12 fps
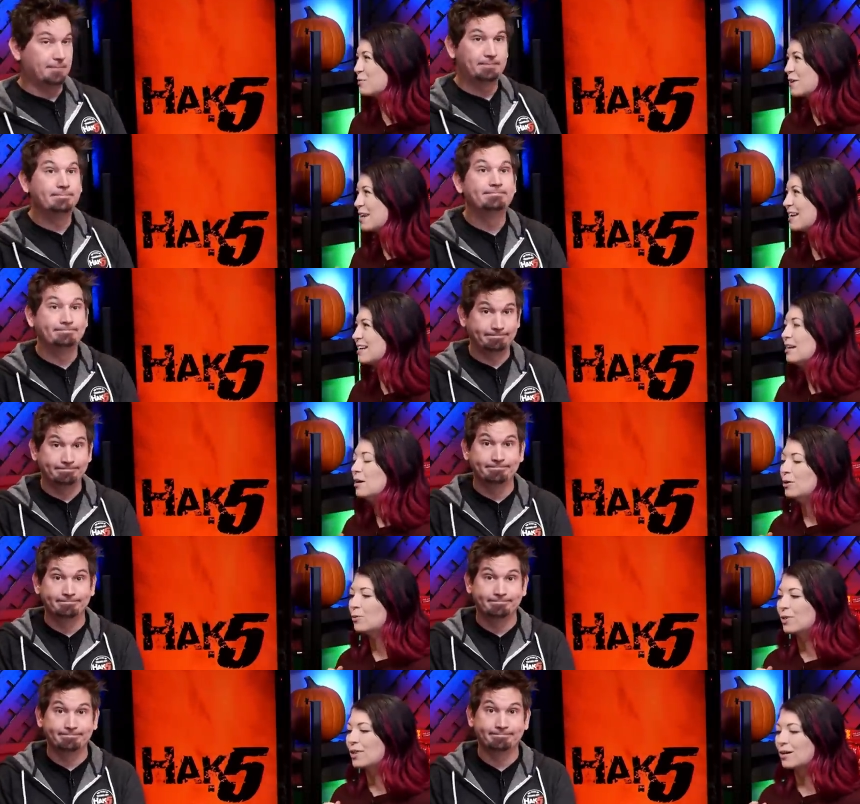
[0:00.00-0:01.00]
Speaker 1: off
Speaker 2: keying
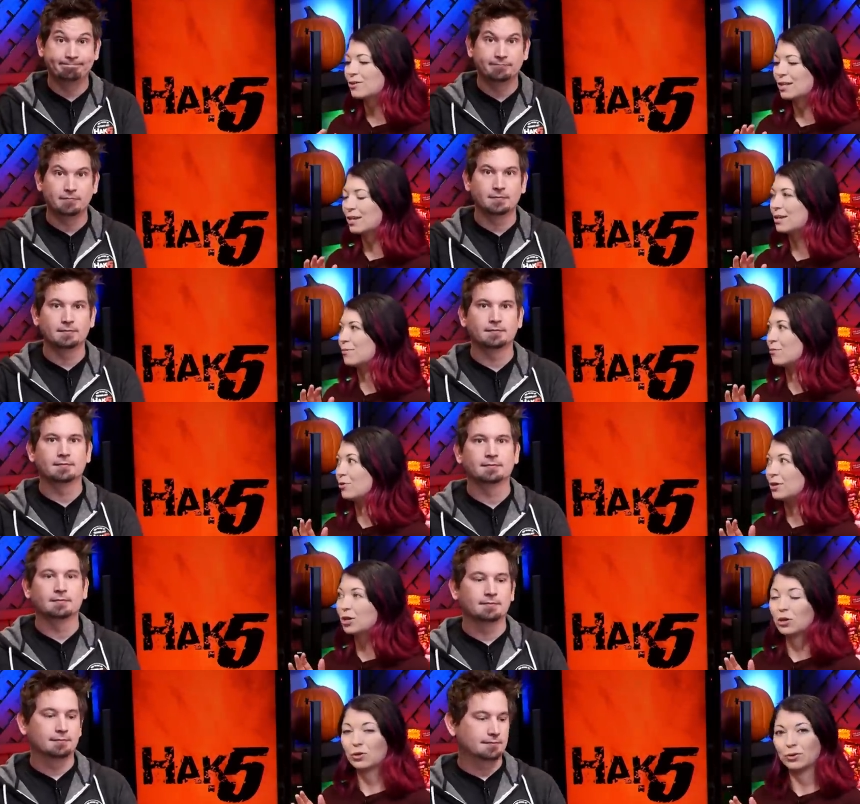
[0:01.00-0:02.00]
without the
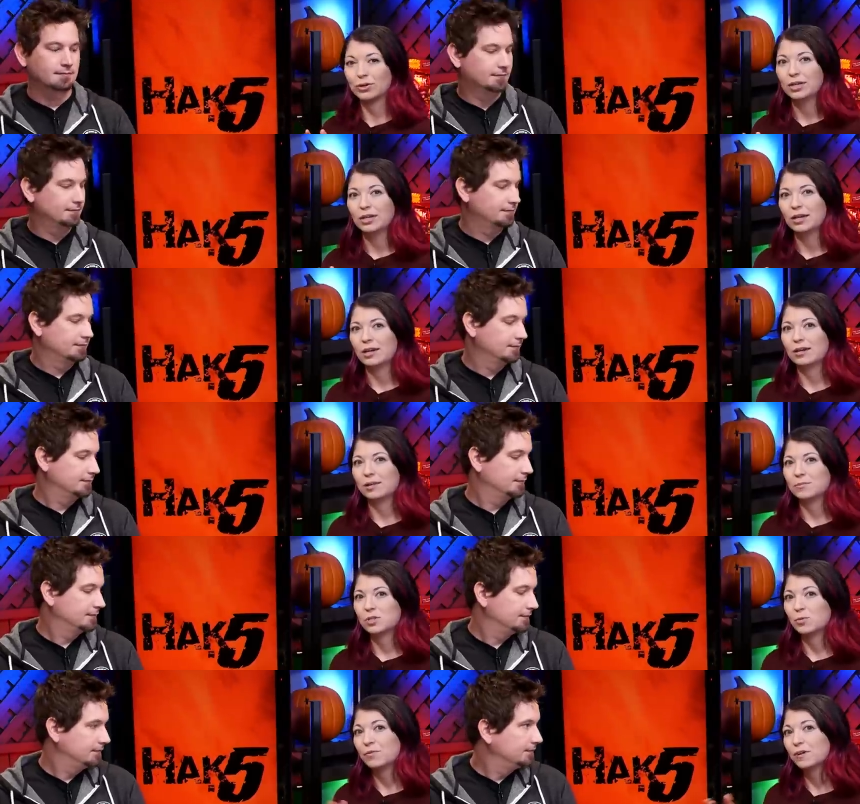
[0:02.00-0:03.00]
rolling code.
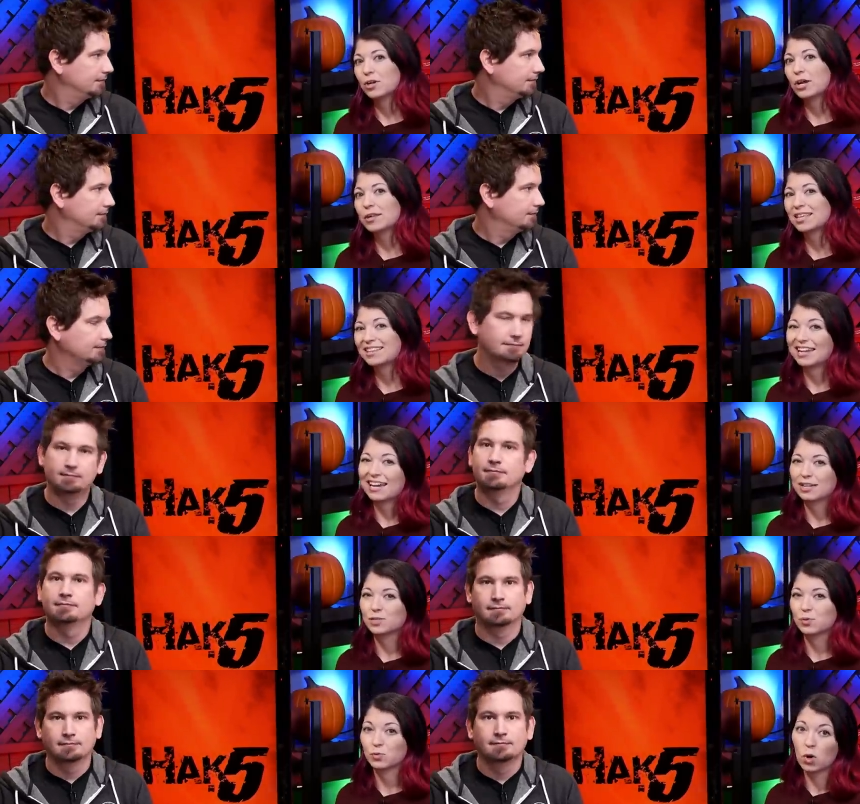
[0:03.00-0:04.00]
Um, so we figured out that the
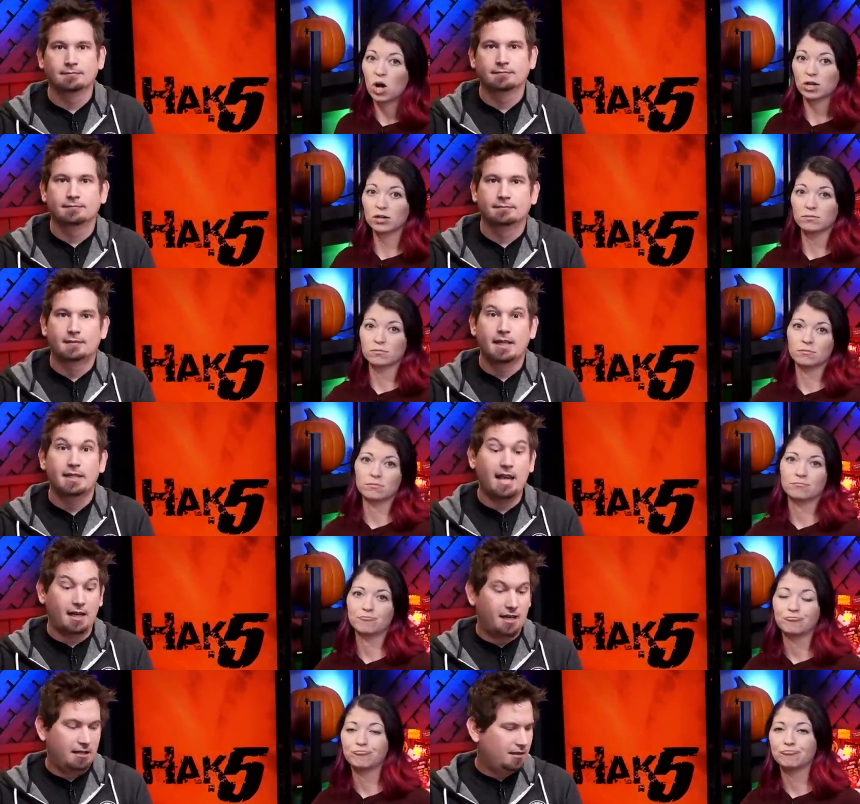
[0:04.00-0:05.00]
hex was wrong.
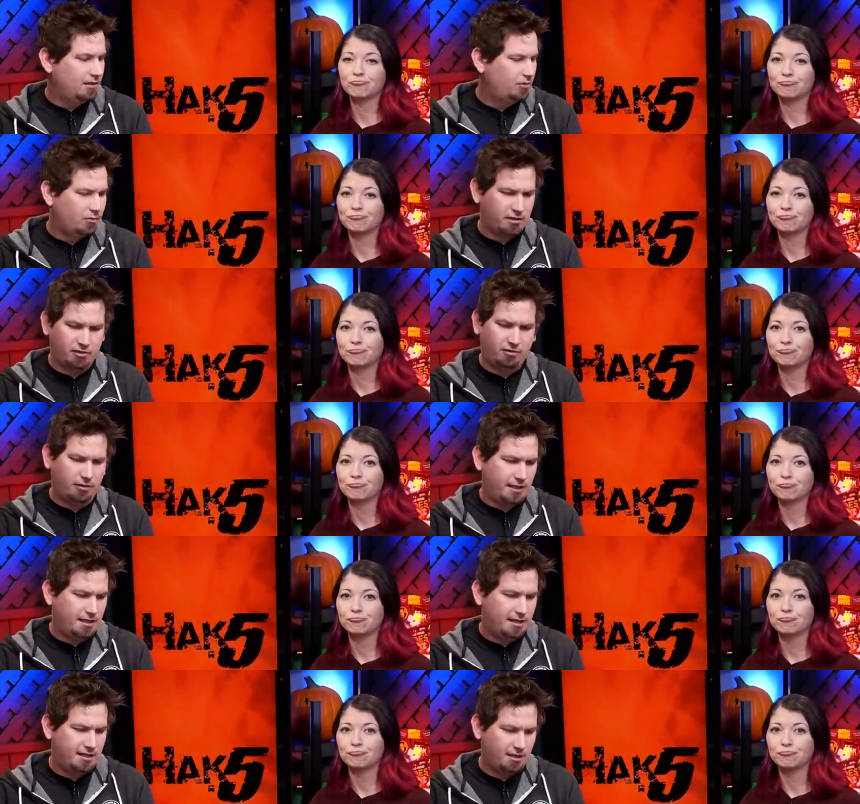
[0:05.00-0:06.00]
Speaker 1: Yeah, I don't want to do
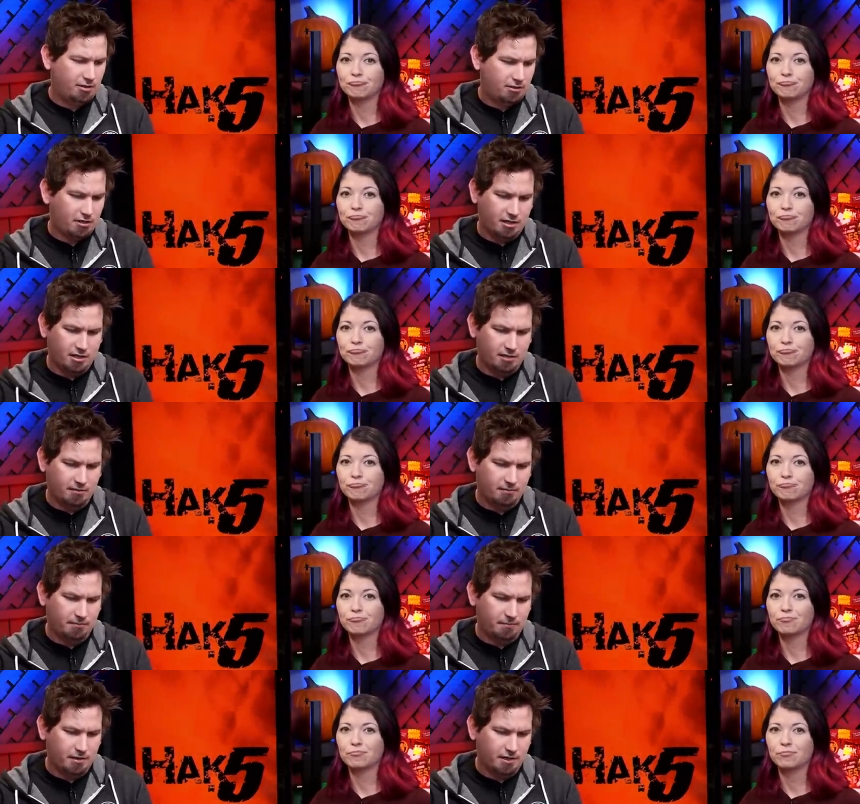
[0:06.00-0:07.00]
it here.
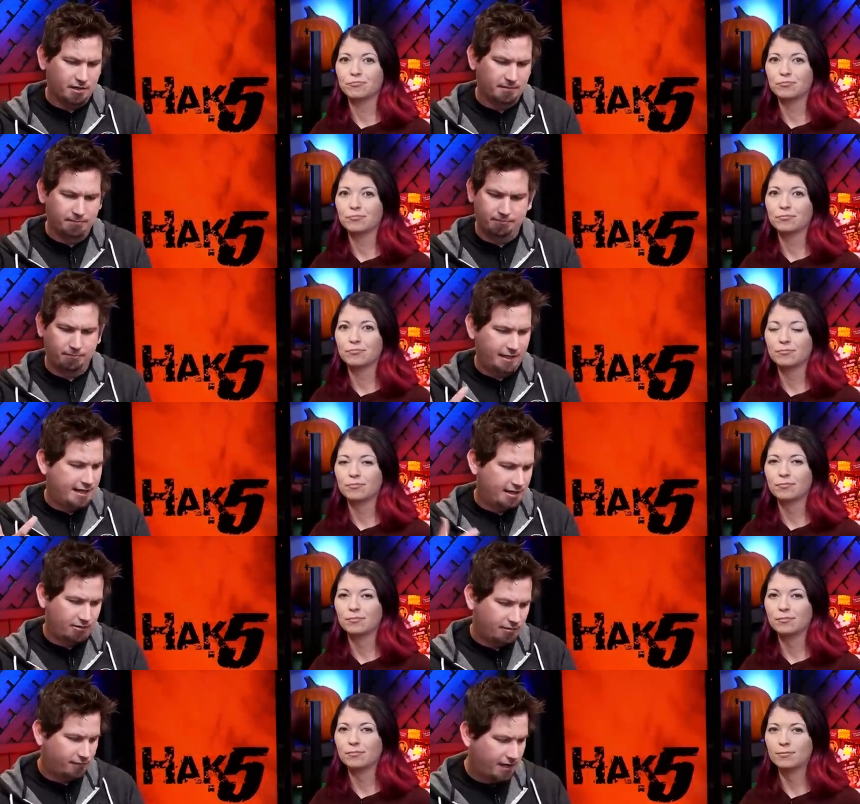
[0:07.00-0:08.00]
Uh, uh, right
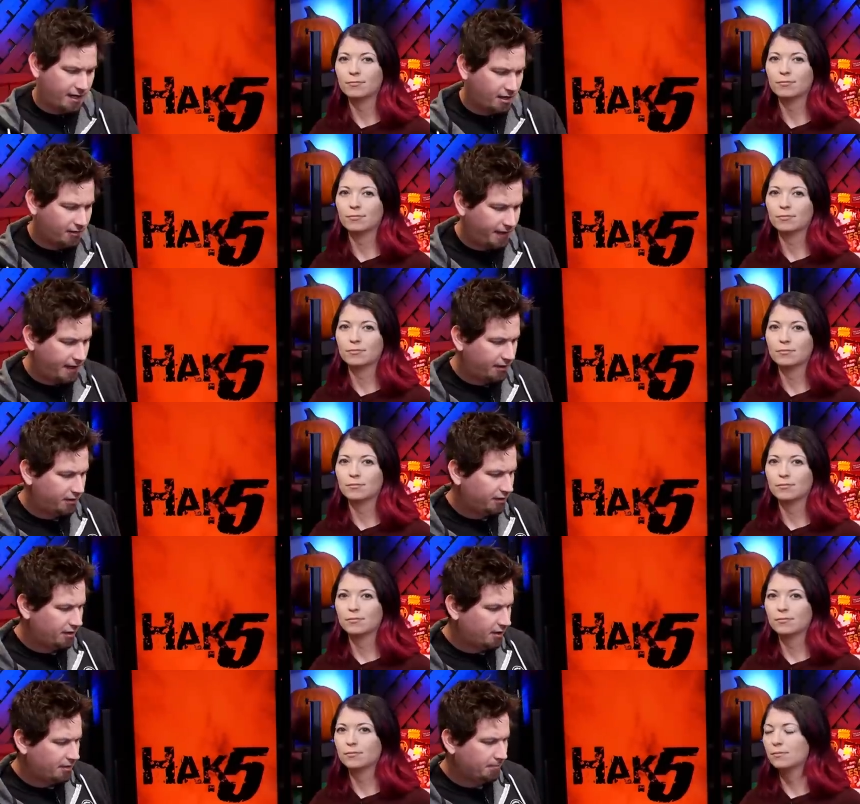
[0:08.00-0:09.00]
now off the
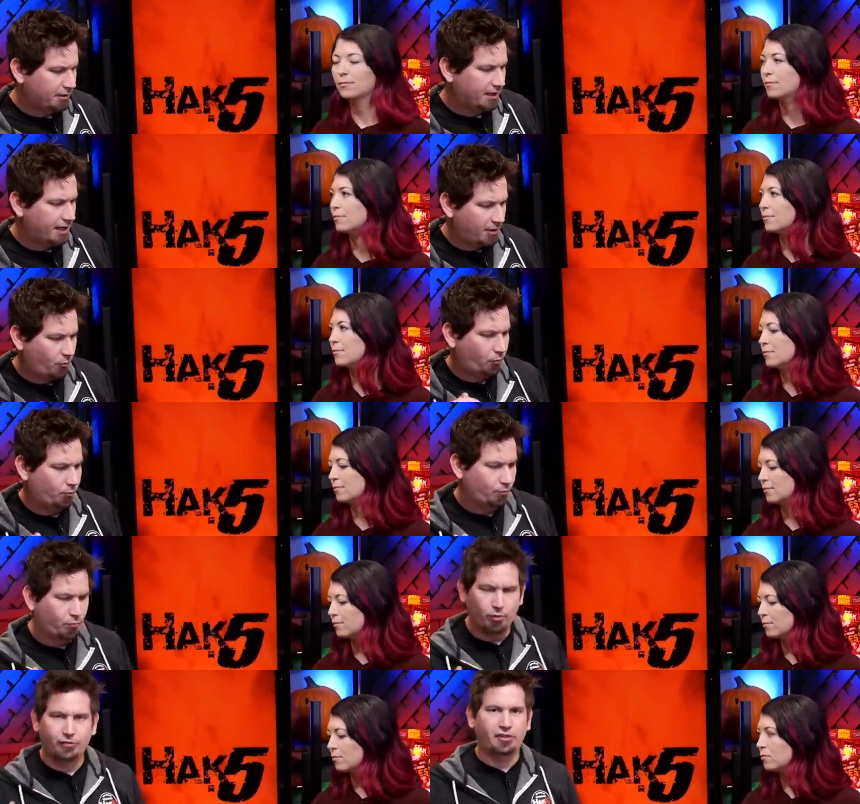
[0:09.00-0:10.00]
offhand, uh, but I
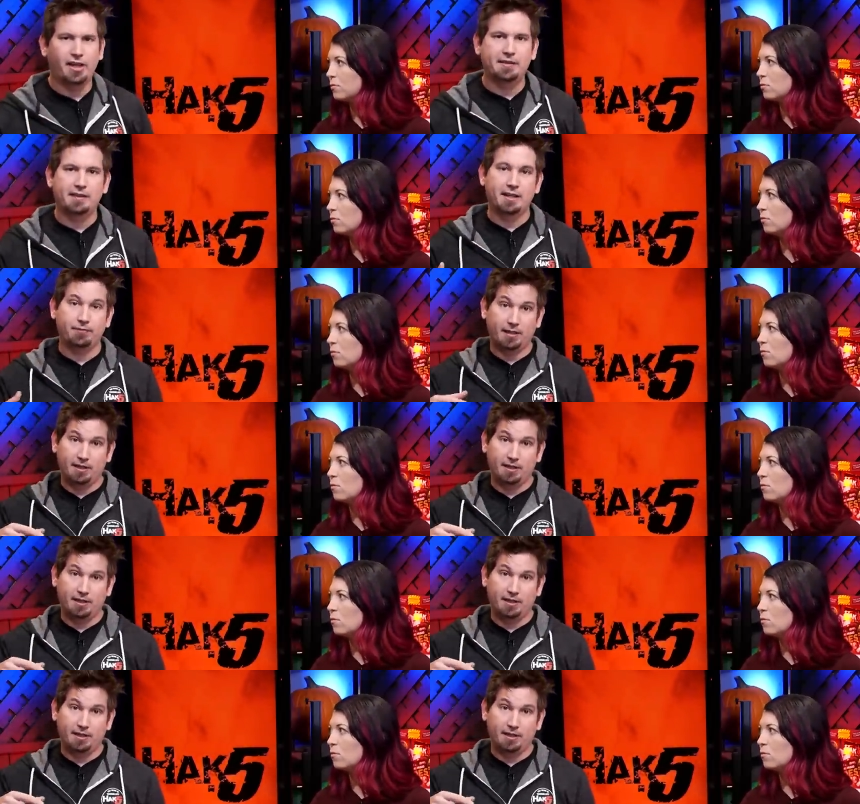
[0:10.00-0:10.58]
will say that if